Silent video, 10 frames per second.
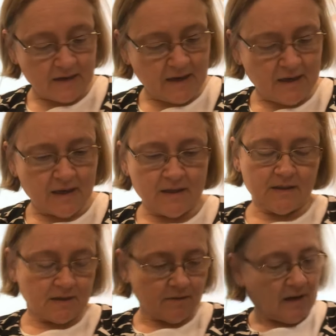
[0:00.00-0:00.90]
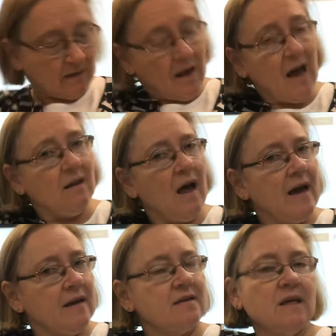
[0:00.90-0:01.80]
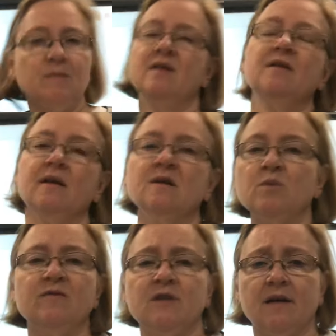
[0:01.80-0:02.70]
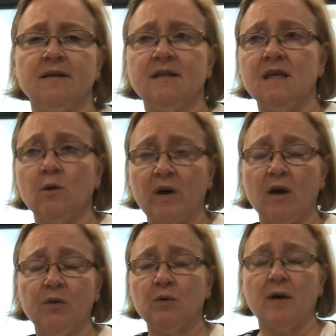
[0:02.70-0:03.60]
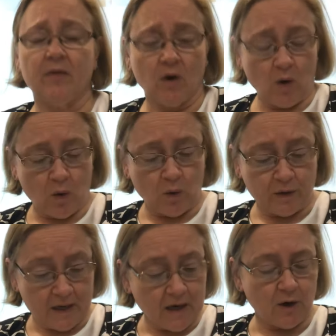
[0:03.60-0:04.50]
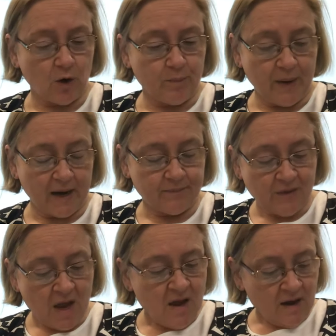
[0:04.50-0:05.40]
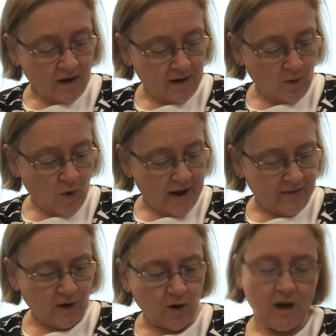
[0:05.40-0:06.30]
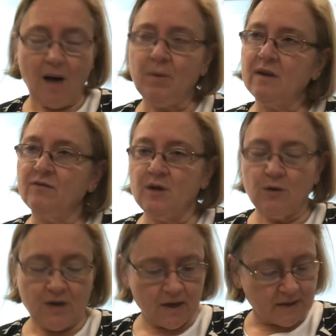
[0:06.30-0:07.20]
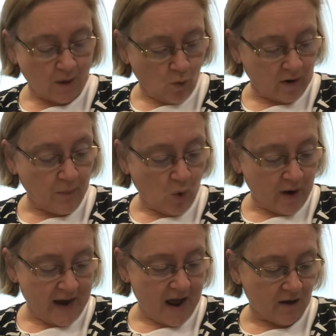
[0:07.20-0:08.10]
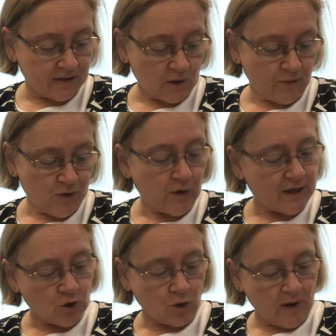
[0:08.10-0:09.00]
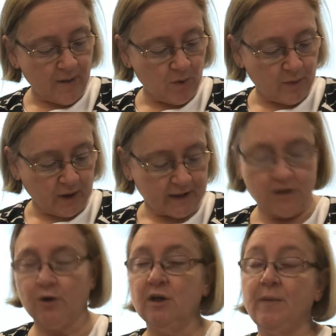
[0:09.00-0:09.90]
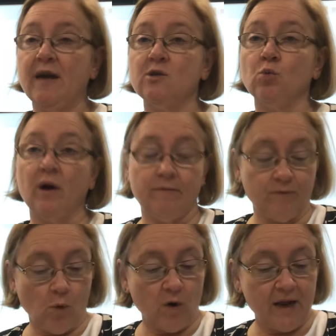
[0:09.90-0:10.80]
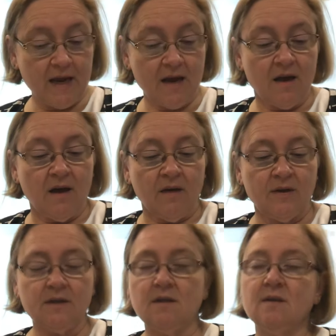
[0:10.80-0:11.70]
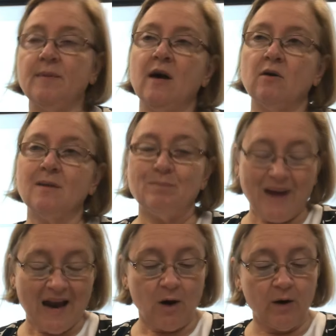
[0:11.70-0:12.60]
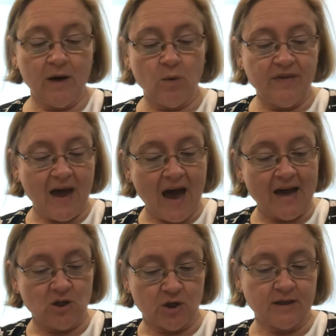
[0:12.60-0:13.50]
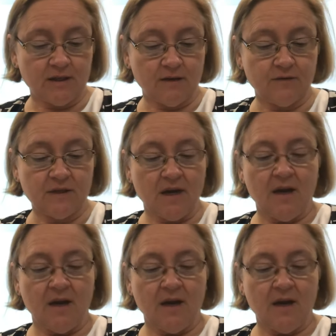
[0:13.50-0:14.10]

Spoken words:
is a lot like some of the things we've done in DOL throughout the whole year, but anyway, there are a couple of new things I want to point out. So if you'll get your grammar book and turn to page 140, this is about comparing with adjectives.